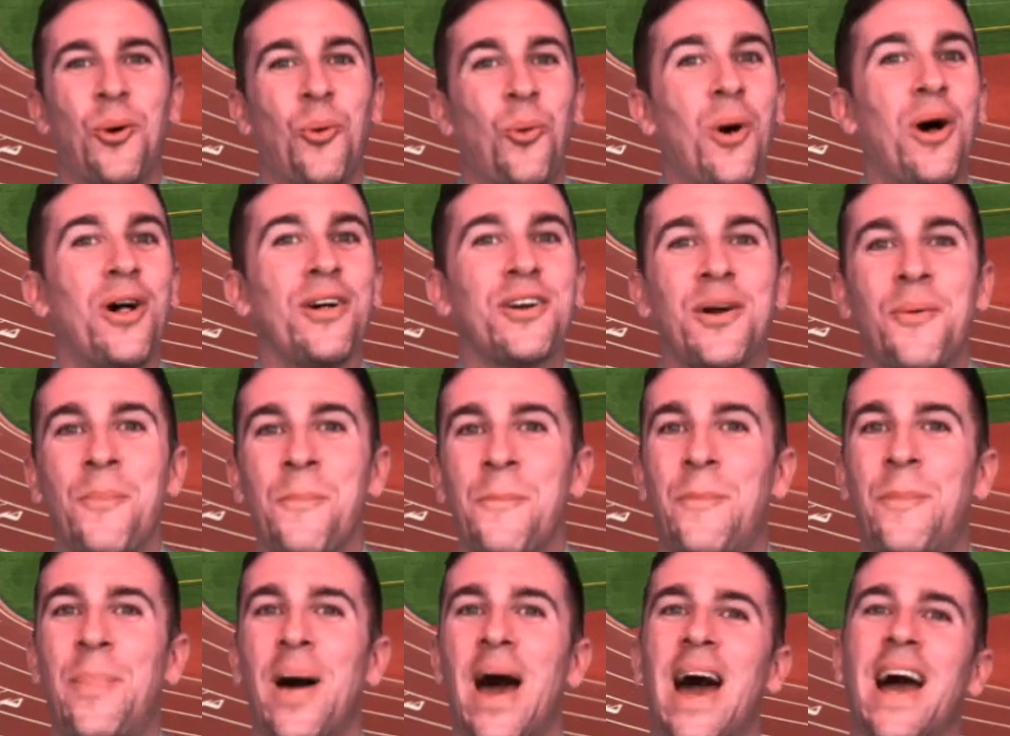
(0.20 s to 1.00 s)

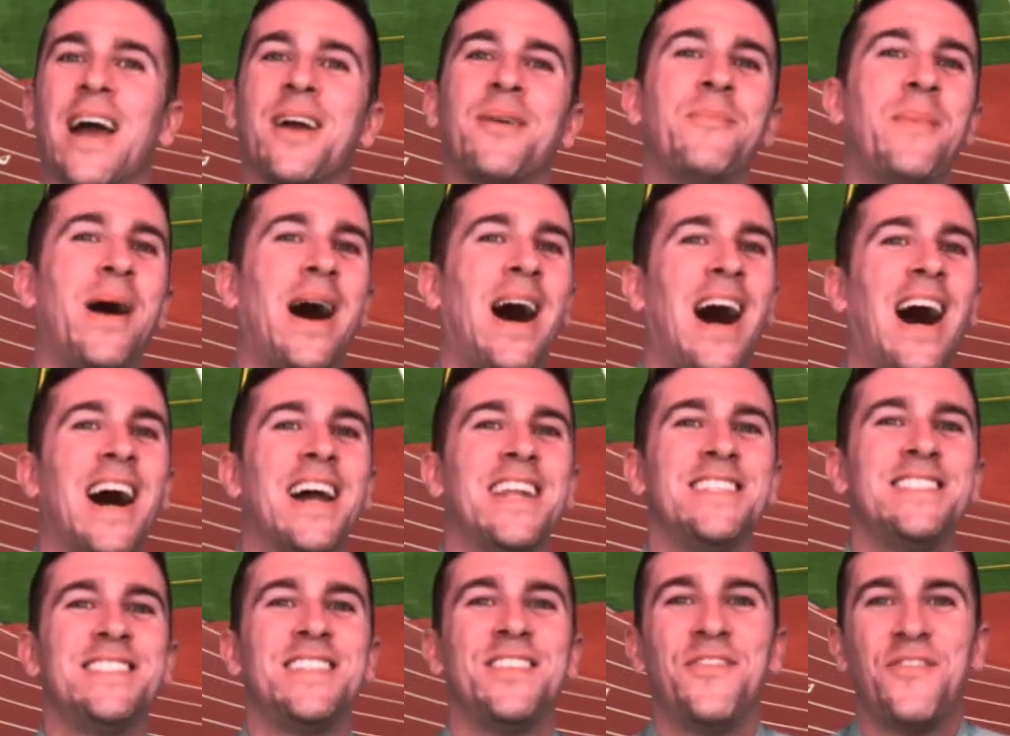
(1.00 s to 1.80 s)
Welcome back,
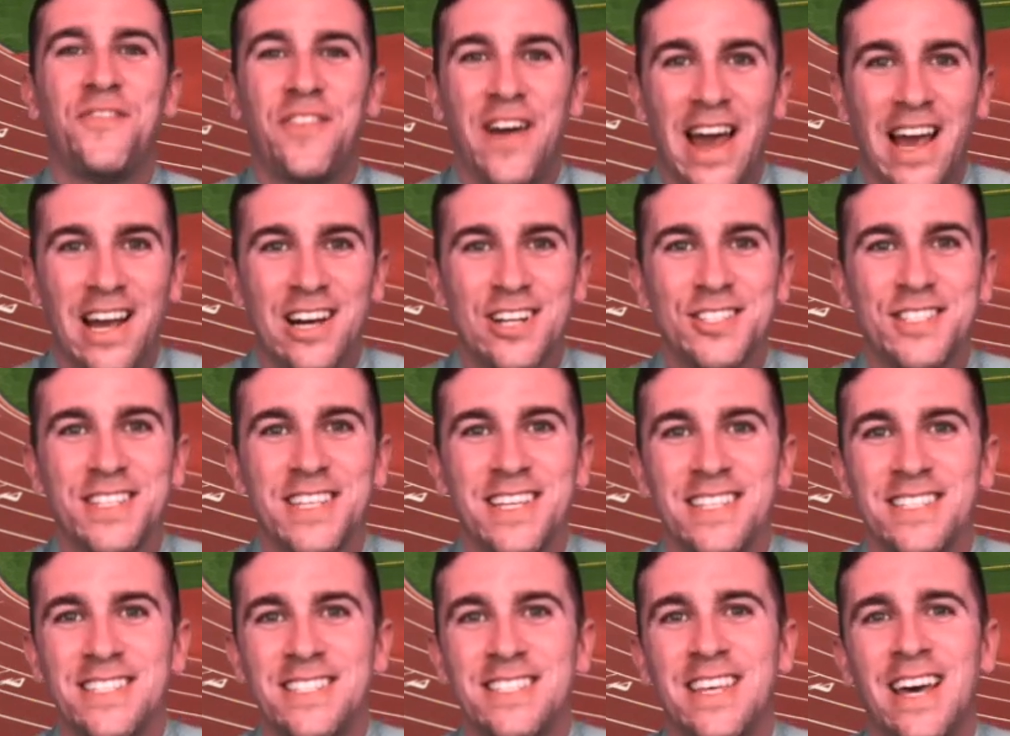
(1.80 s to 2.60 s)
Mohonasen
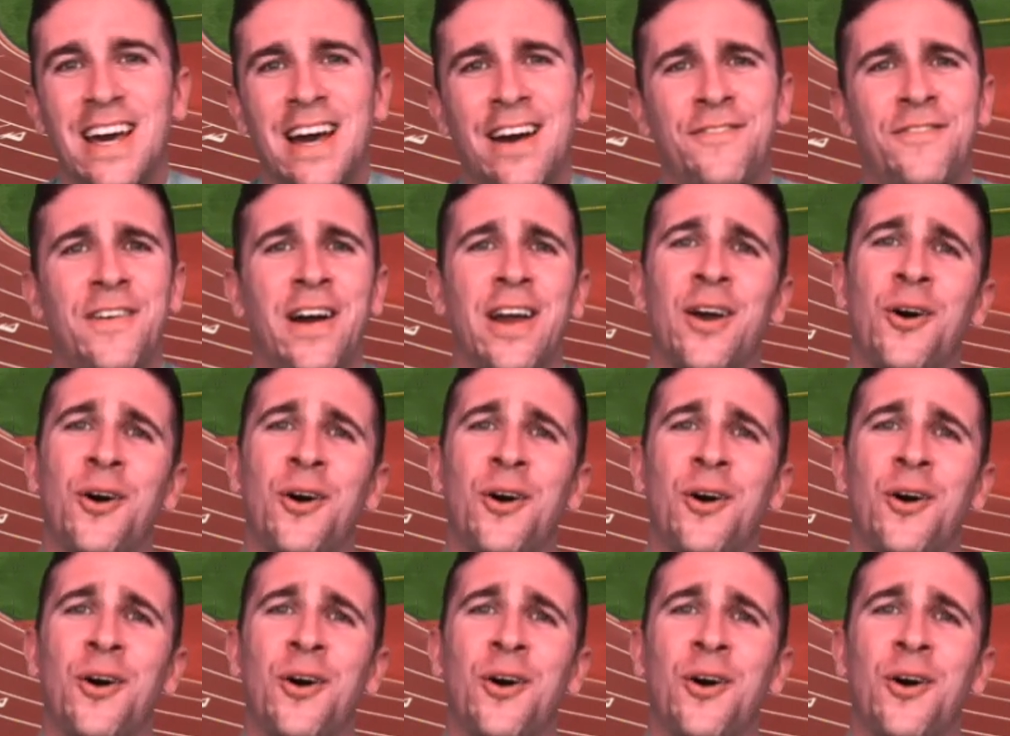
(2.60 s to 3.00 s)
faculty and staff.